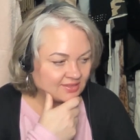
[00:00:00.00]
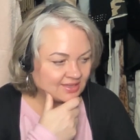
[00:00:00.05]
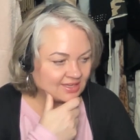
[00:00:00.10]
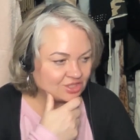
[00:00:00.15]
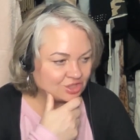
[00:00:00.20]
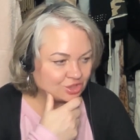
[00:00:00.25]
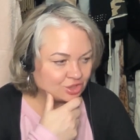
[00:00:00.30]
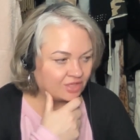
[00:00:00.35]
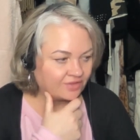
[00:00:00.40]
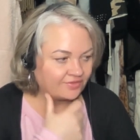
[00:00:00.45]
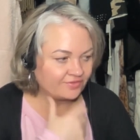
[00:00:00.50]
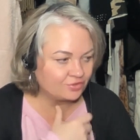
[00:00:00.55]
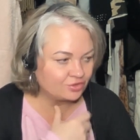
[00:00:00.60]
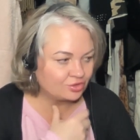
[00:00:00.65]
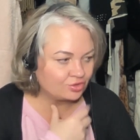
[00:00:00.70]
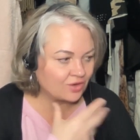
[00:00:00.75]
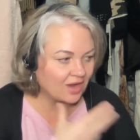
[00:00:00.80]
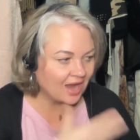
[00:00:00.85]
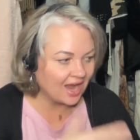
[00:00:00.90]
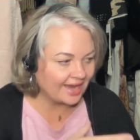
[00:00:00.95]
They should have
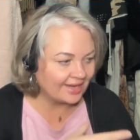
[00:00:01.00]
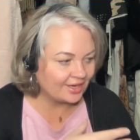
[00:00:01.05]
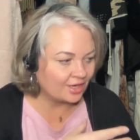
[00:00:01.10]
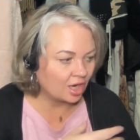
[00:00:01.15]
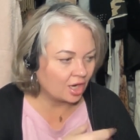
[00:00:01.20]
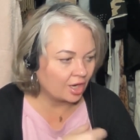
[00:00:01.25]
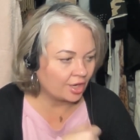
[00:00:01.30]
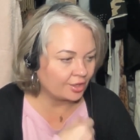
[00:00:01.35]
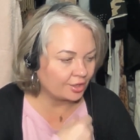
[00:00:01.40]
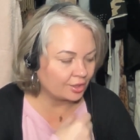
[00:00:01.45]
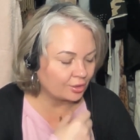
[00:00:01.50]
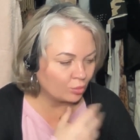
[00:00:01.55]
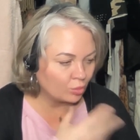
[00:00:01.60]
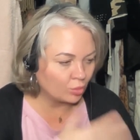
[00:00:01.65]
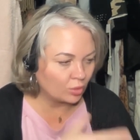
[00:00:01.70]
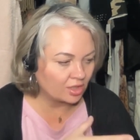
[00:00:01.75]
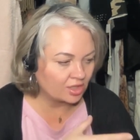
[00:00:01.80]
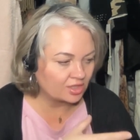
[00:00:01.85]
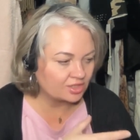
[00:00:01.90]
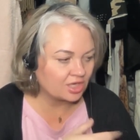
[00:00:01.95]
tried harder,
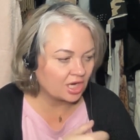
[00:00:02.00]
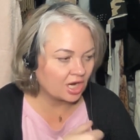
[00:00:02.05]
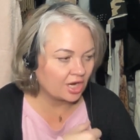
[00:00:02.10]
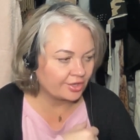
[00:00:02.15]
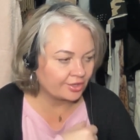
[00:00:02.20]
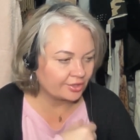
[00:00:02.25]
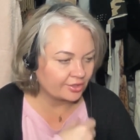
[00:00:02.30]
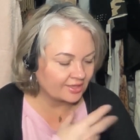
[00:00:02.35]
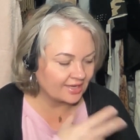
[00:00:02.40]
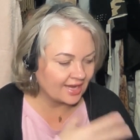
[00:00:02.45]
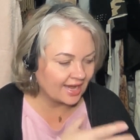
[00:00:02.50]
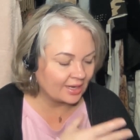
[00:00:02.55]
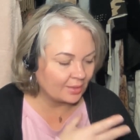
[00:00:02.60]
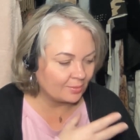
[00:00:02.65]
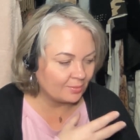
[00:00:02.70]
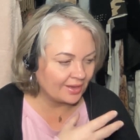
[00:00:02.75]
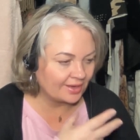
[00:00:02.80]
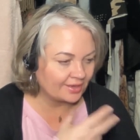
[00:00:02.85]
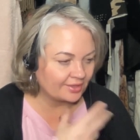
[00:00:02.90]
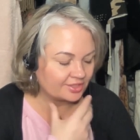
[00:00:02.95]
worked harder, got
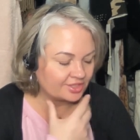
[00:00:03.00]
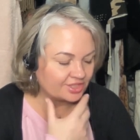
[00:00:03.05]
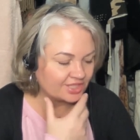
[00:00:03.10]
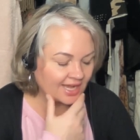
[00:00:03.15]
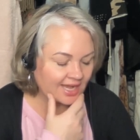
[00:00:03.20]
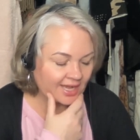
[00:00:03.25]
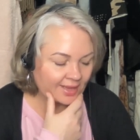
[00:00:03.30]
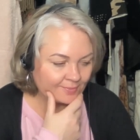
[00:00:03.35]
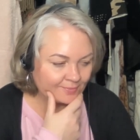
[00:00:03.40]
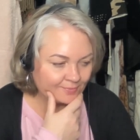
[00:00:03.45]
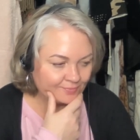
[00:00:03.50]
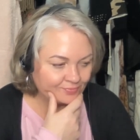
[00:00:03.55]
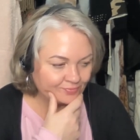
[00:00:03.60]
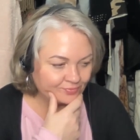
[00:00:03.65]
a better job.